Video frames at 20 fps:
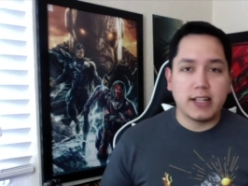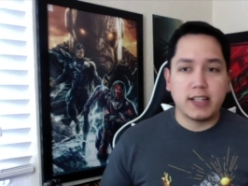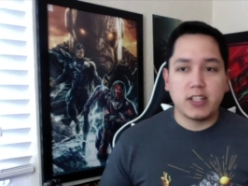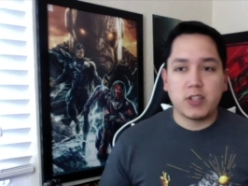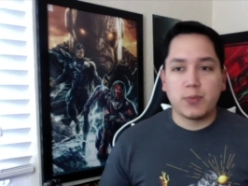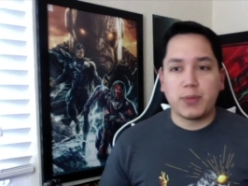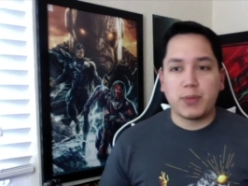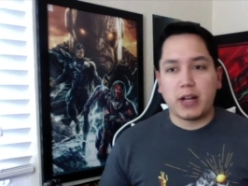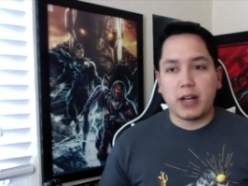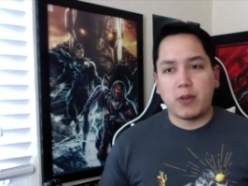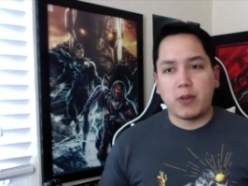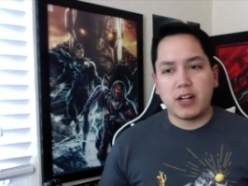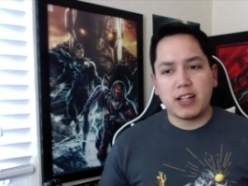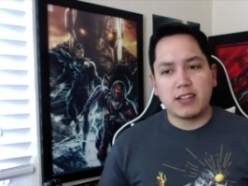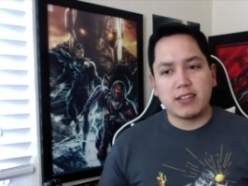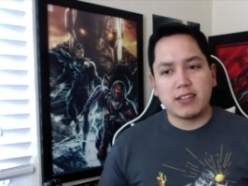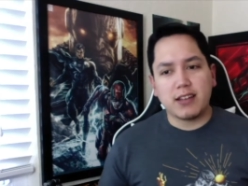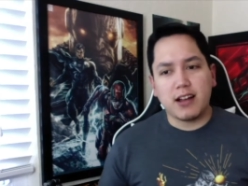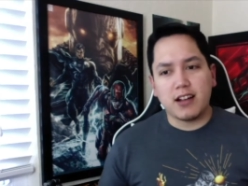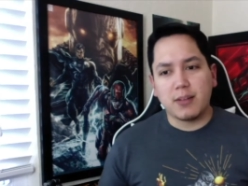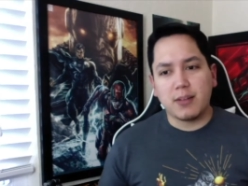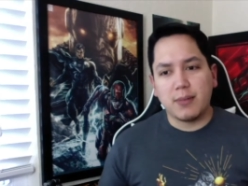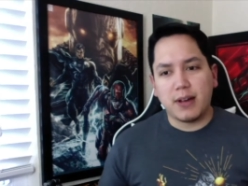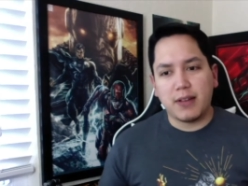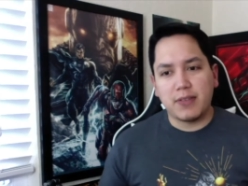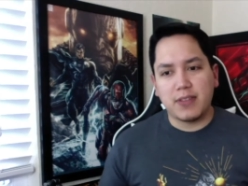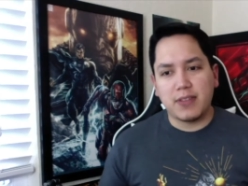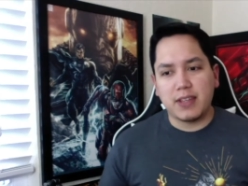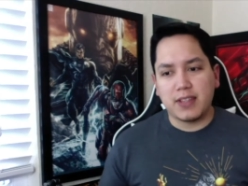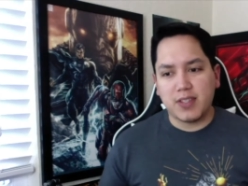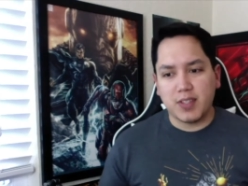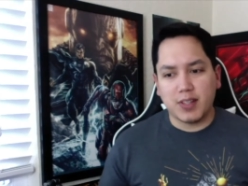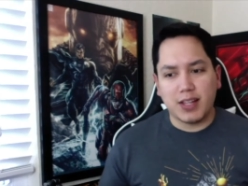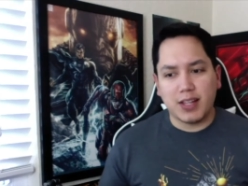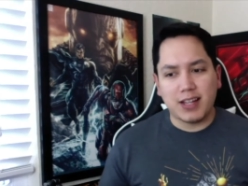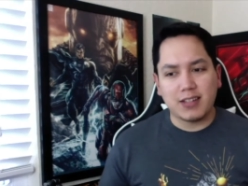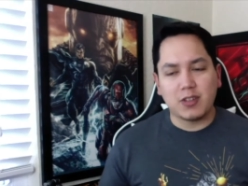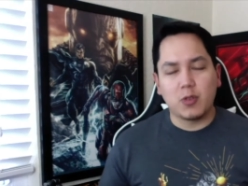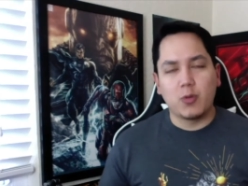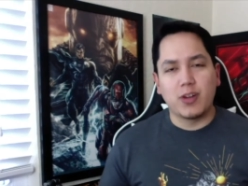But I want to talk about things a lot
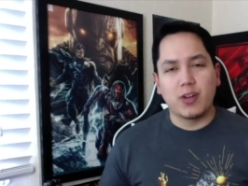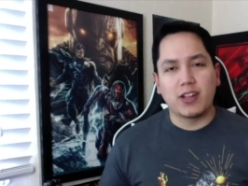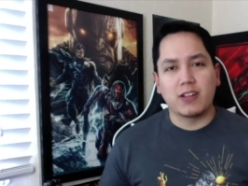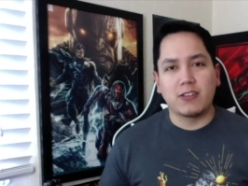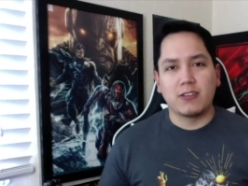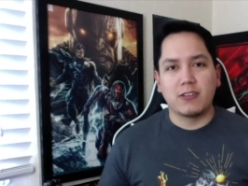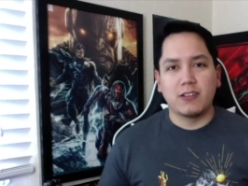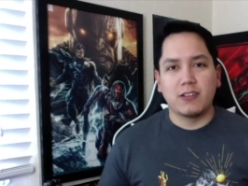quicker